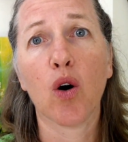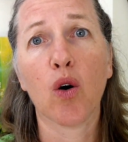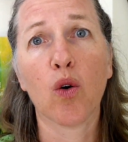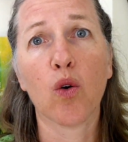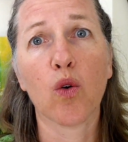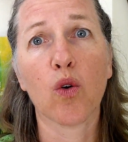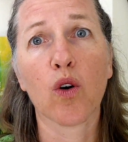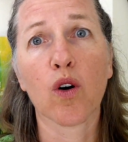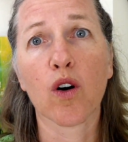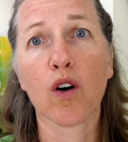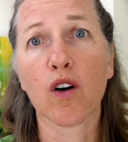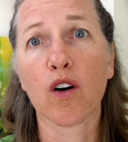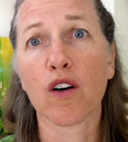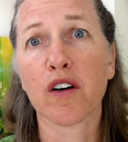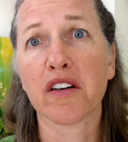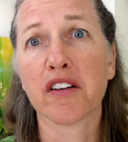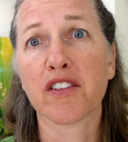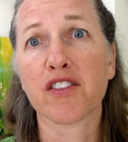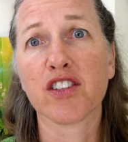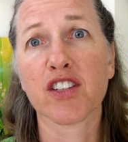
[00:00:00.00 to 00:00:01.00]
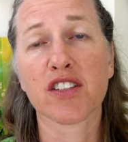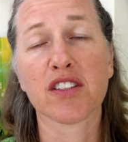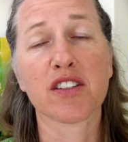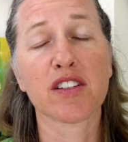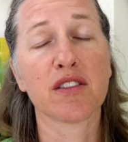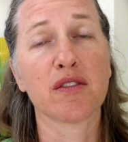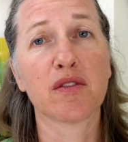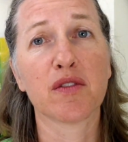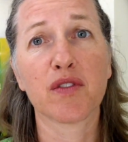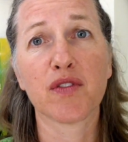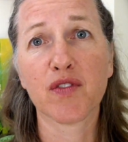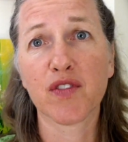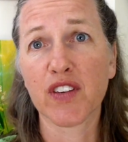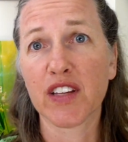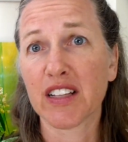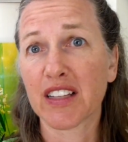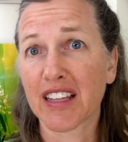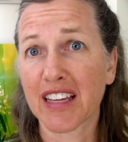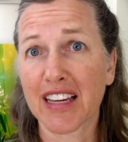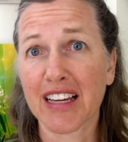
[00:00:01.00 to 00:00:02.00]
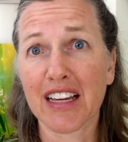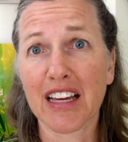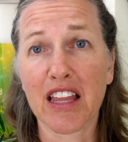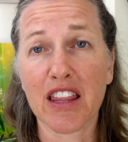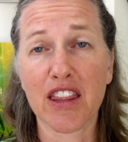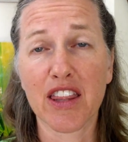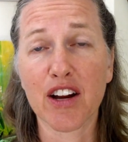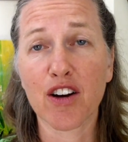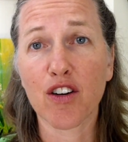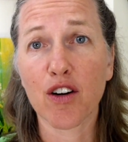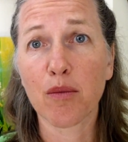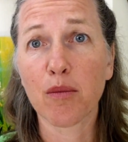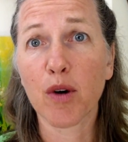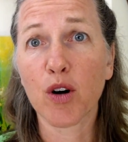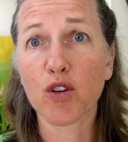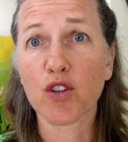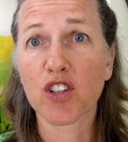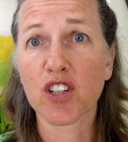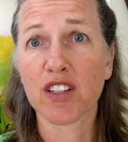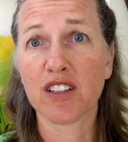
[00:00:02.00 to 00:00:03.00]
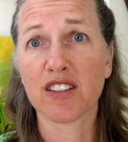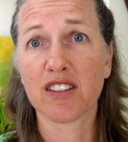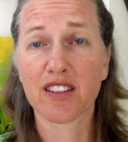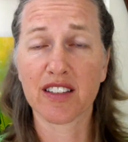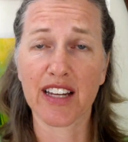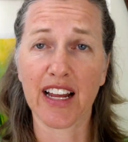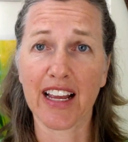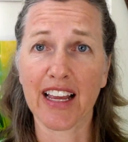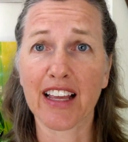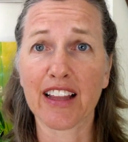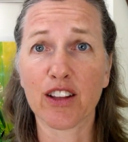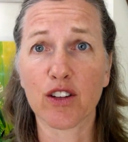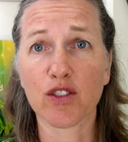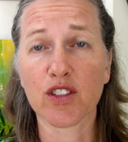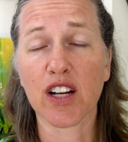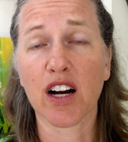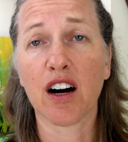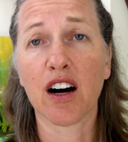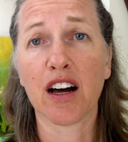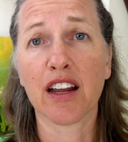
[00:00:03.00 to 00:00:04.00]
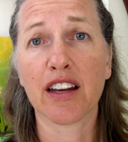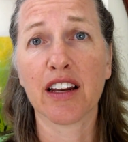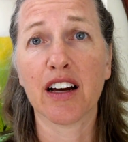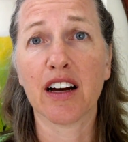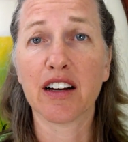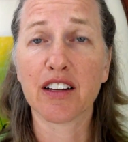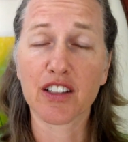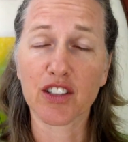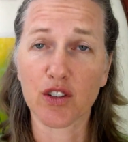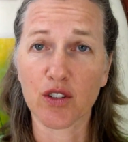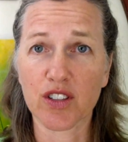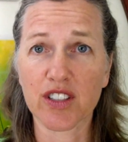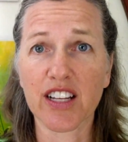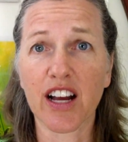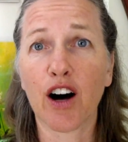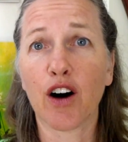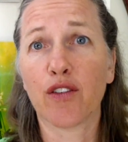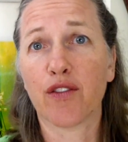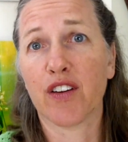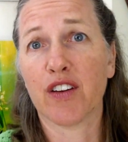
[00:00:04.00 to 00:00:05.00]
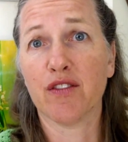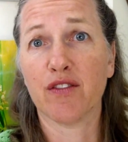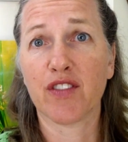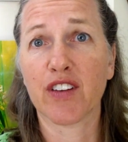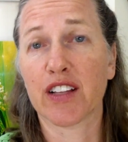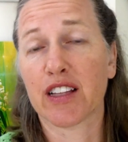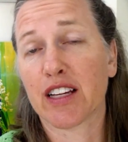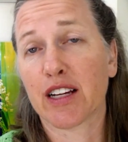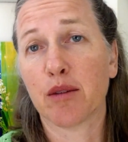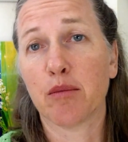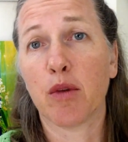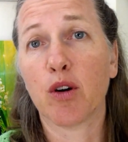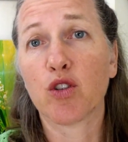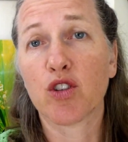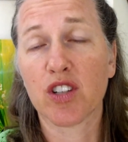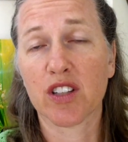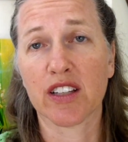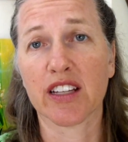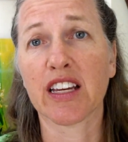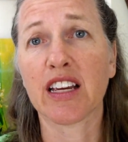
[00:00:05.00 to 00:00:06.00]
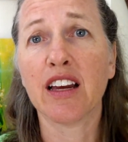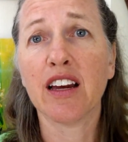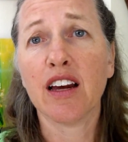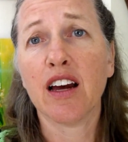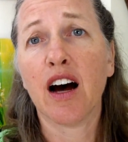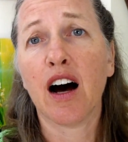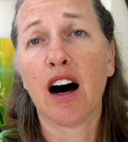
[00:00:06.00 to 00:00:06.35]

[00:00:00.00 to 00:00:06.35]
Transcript: or just feeling their emotions, taking those on yourself and feeling emotionally